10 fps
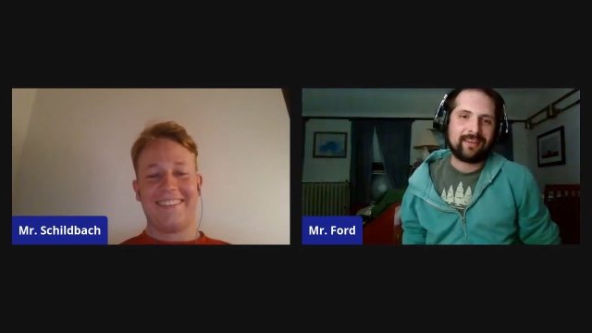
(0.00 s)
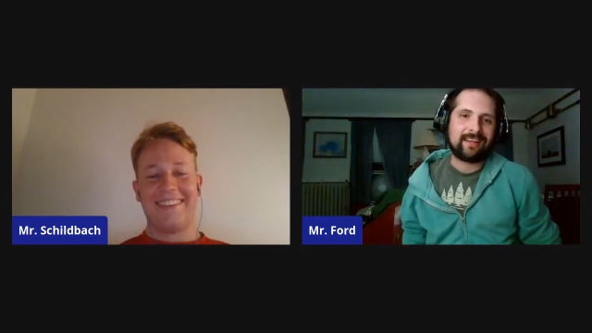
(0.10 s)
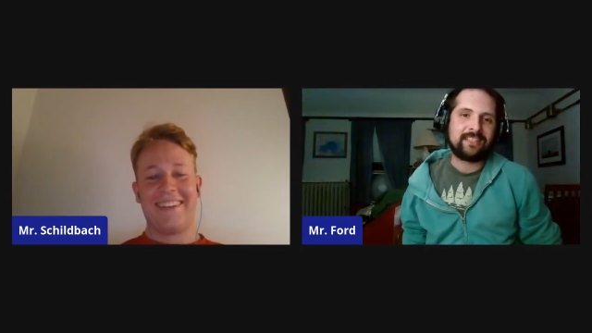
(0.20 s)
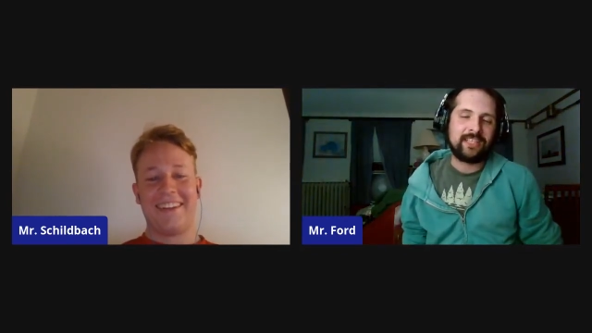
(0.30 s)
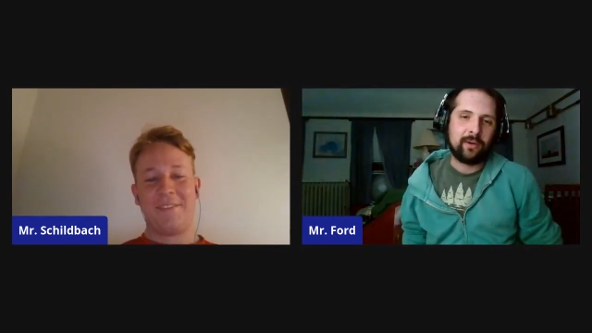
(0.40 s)
Speaker 1: I'm
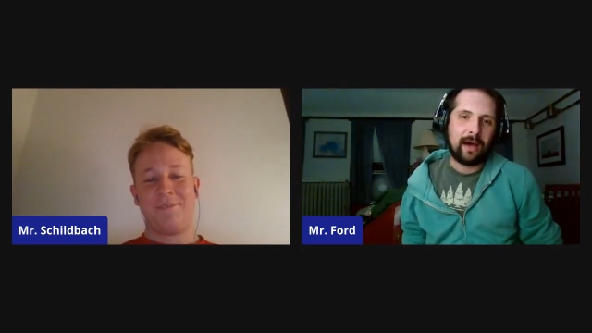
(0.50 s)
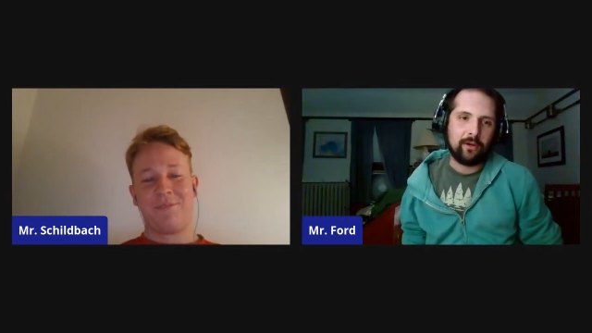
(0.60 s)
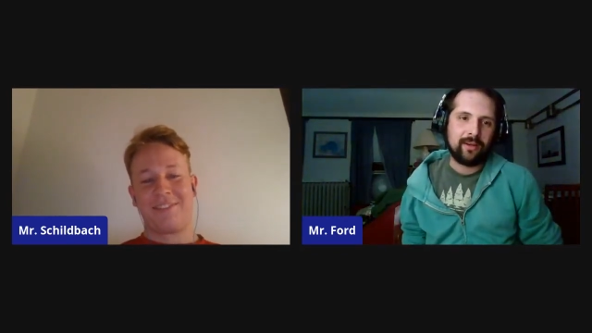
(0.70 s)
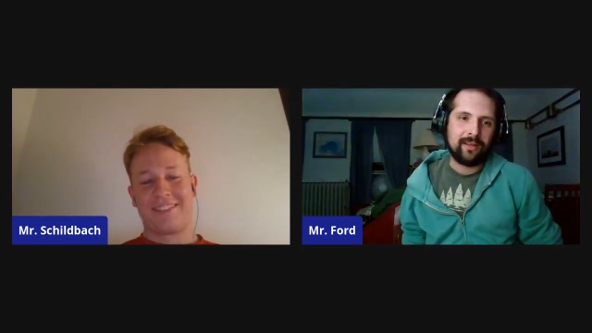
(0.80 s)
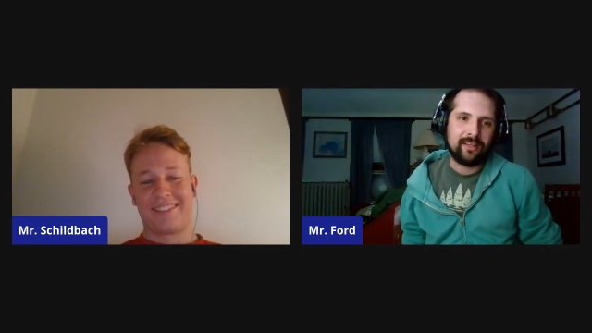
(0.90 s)
like, chill out,
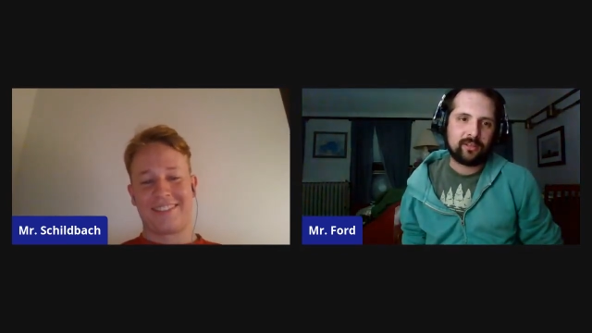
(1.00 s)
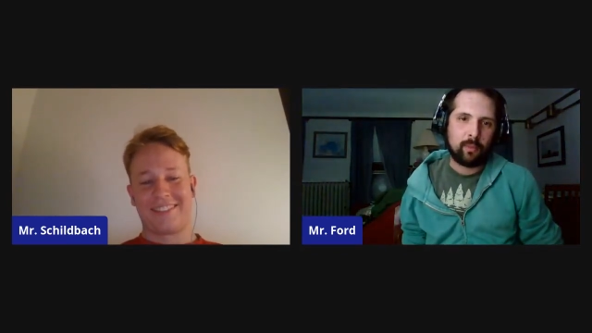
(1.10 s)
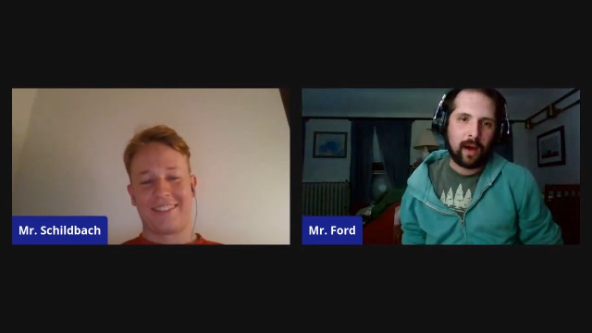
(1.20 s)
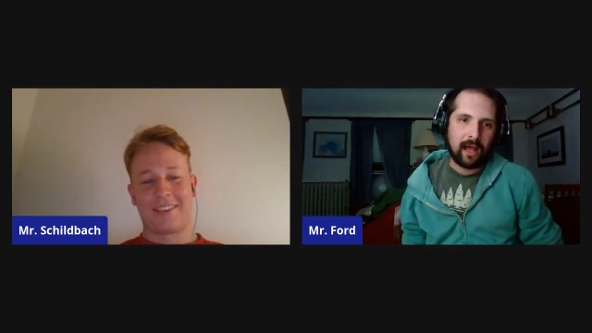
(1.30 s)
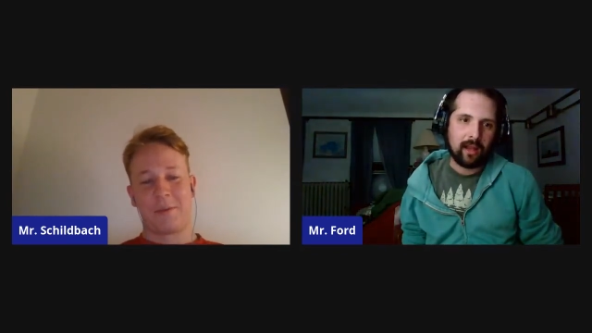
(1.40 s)
you can at least
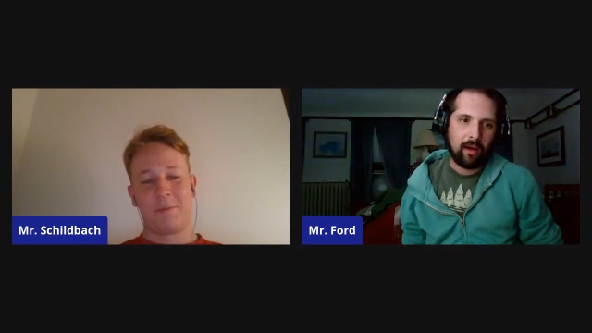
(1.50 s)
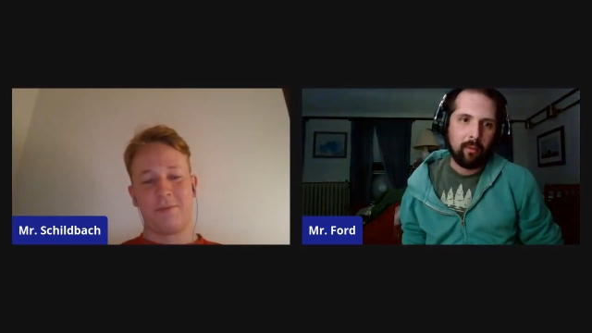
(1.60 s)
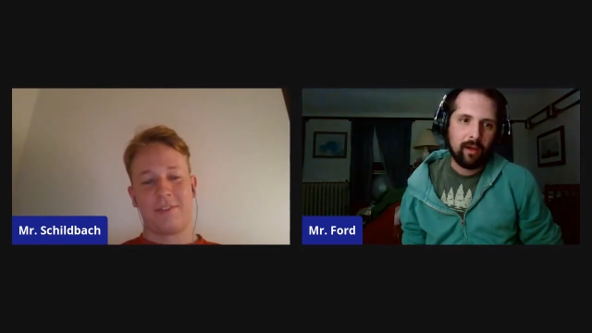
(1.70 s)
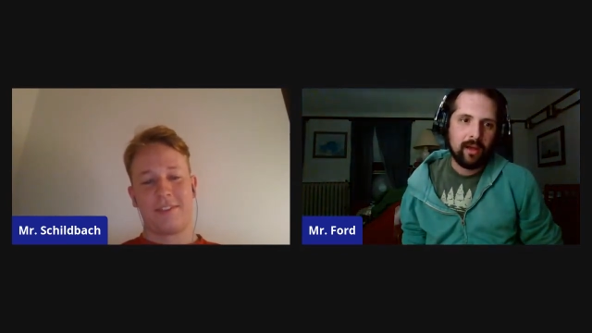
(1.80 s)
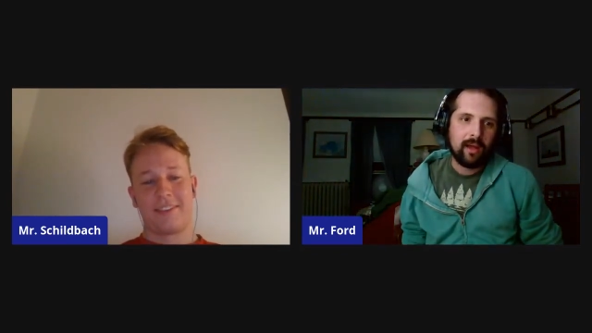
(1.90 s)
swallow
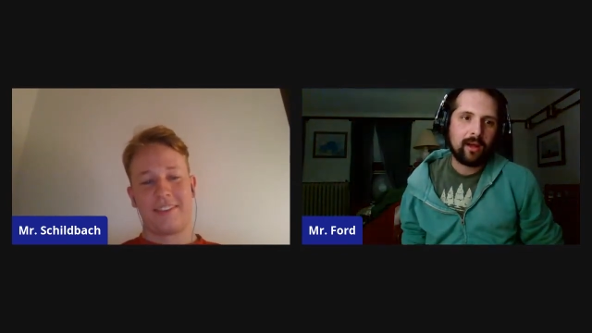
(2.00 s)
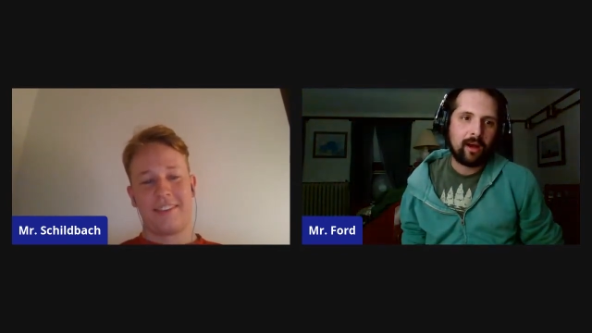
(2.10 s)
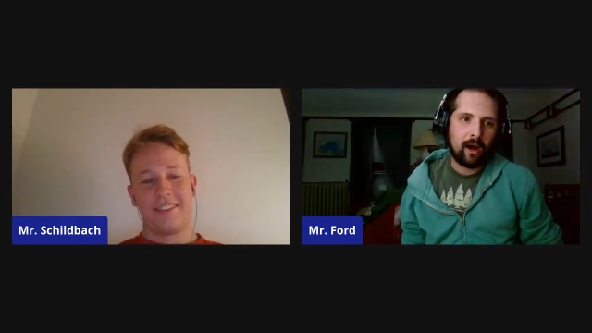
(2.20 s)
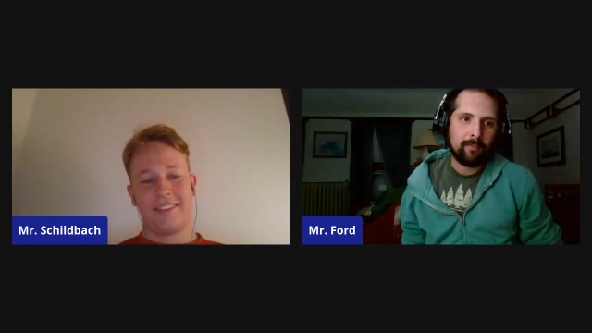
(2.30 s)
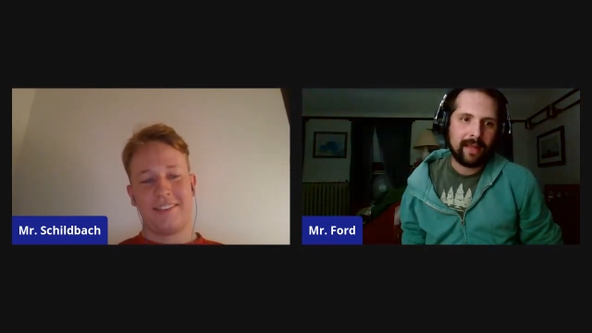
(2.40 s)

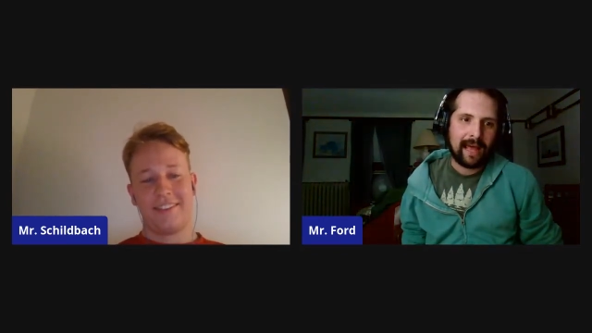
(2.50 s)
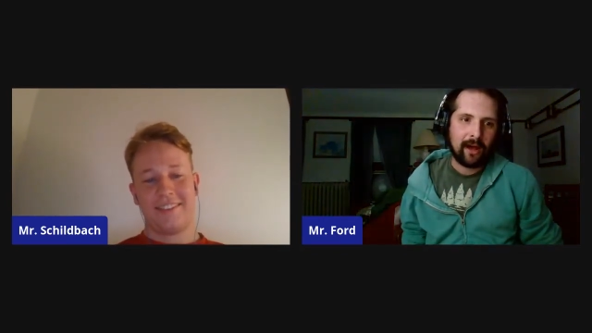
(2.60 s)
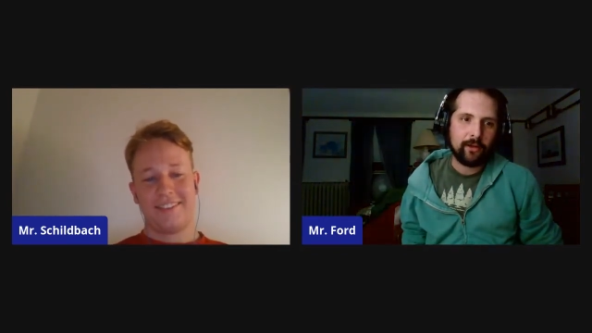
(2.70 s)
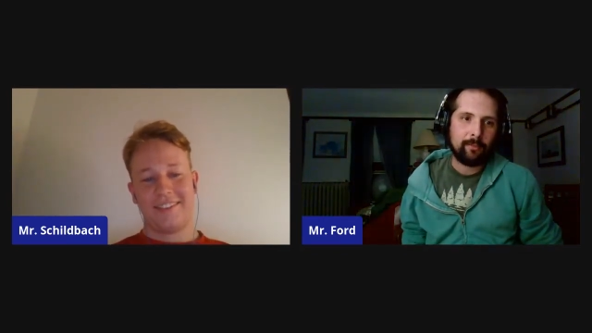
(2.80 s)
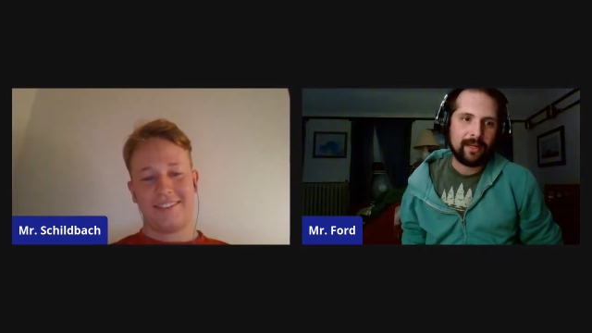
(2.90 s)
calm down.
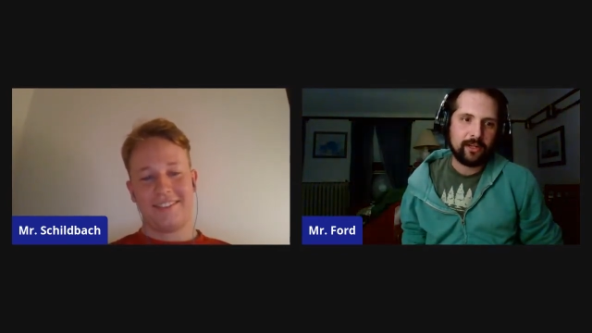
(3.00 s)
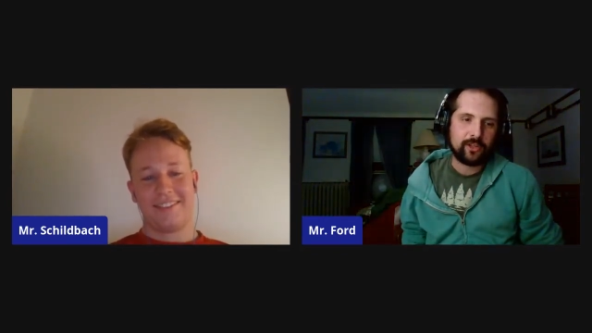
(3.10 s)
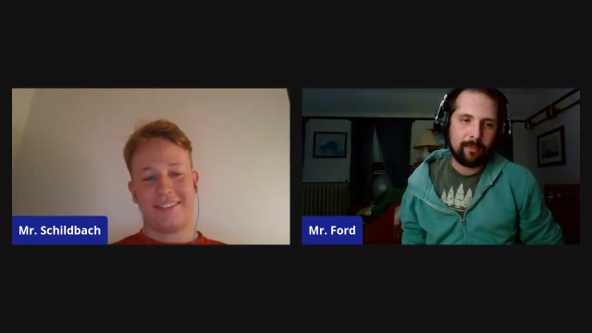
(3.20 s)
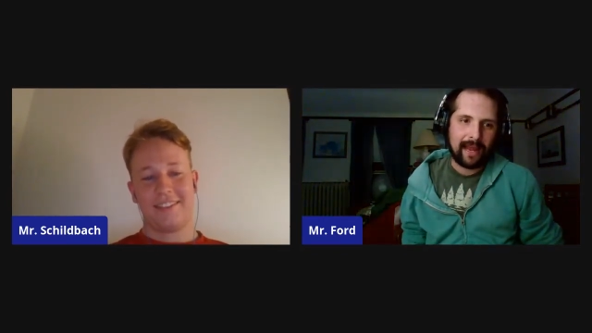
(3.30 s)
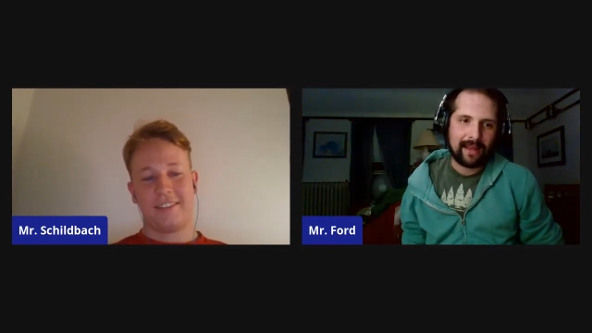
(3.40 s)
You're being a
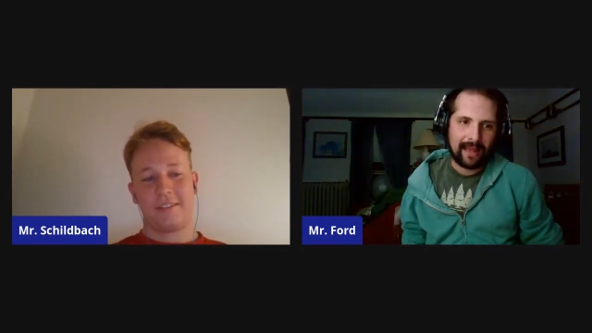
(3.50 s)
dramatic